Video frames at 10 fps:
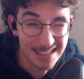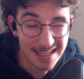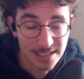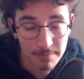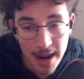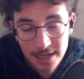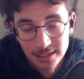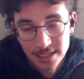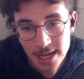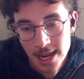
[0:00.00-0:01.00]
is a pain in
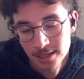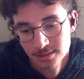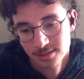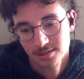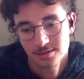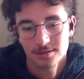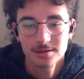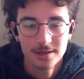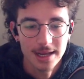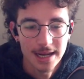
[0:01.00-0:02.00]
the ass.
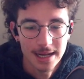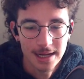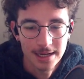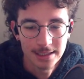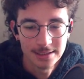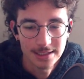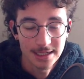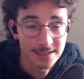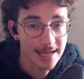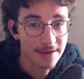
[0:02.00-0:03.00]
And it
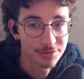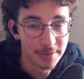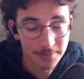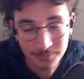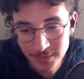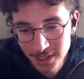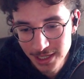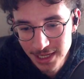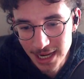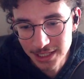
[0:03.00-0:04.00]
doesn't have to be.
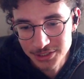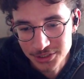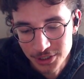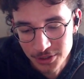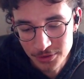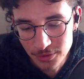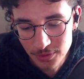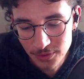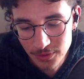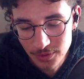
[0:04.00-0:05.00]
And so
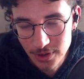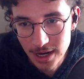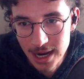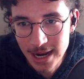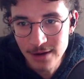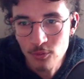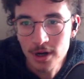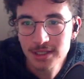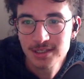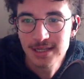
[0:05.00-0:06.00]
I wanted to